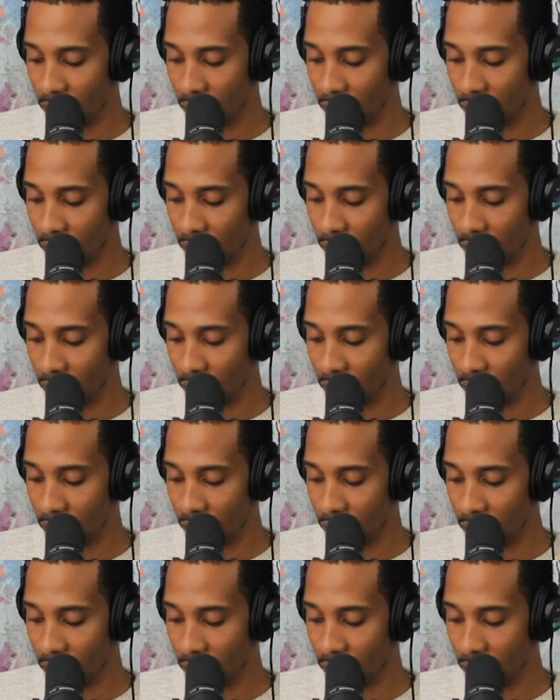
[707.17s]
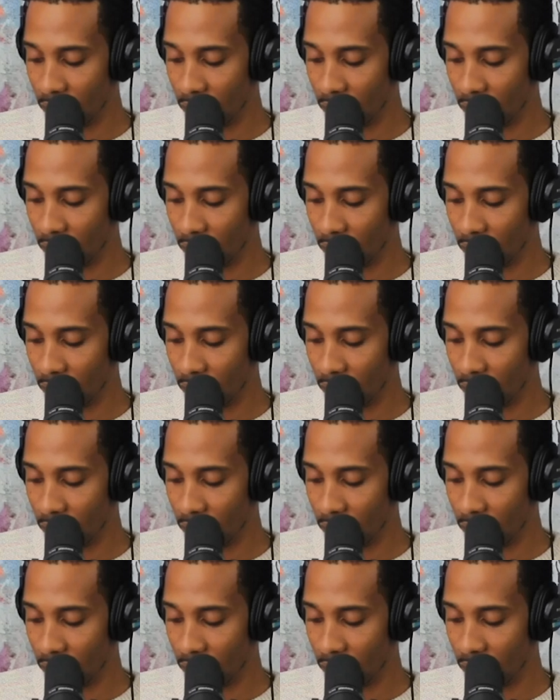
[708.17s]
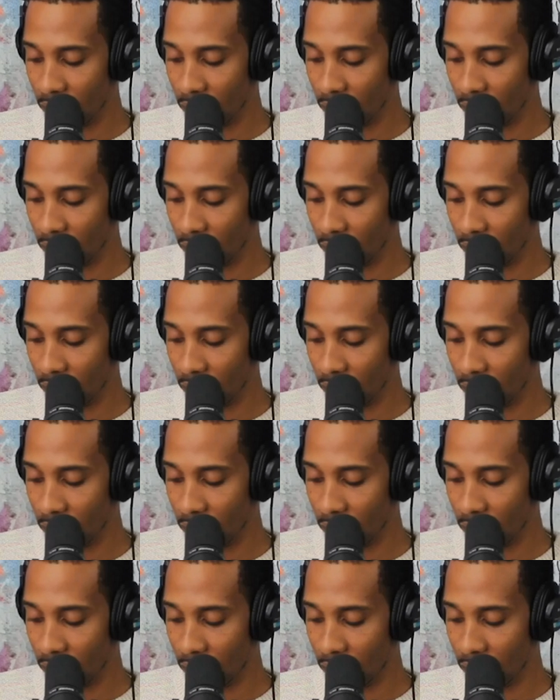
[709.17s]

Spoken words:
(silent)